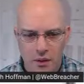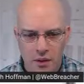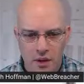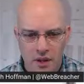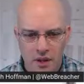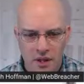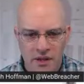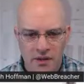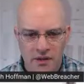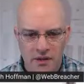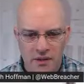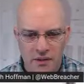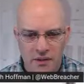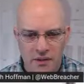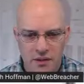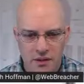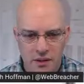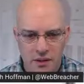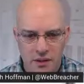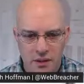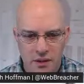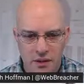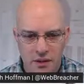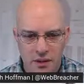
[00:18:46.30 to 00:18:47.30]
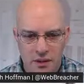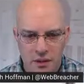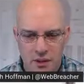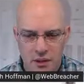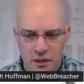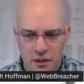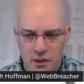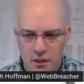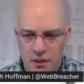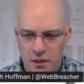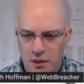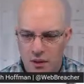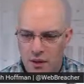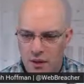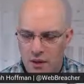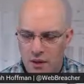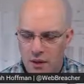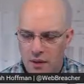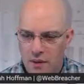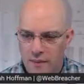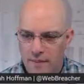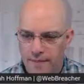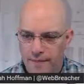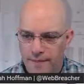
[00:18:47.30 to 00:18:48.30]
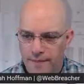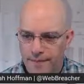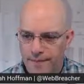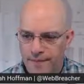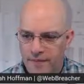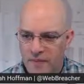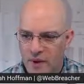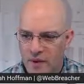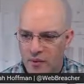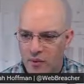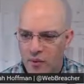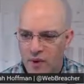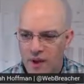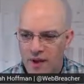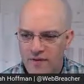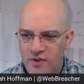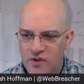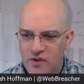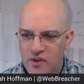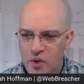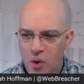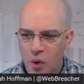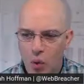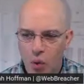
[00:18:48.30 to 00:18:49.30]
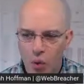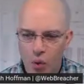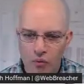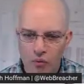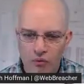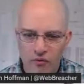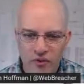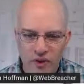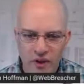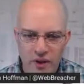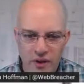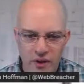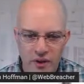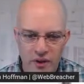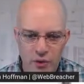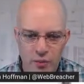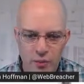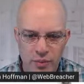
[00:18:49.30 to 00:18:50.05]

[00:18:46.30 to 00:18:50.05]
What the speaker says: Let's see. We have this whole village,